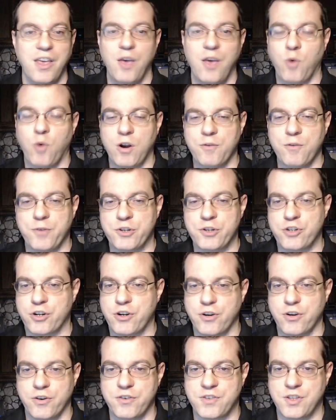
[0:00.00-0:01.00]
one of which
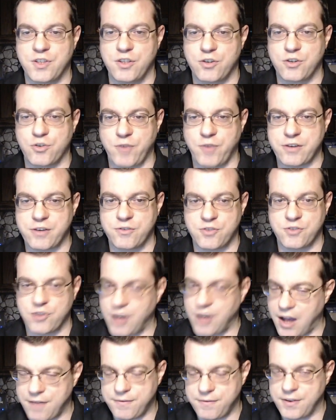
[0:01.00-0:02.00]
occurs in the director's
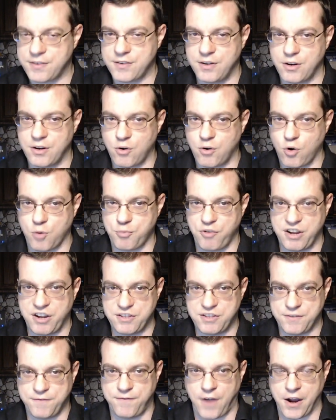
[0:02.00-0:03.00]
office and
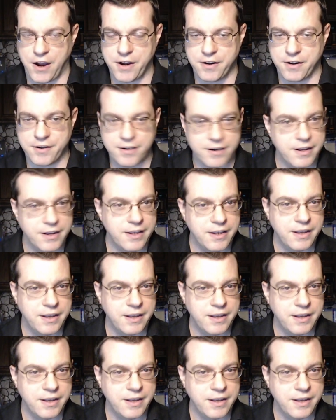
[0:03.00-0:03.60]
incorporates fire,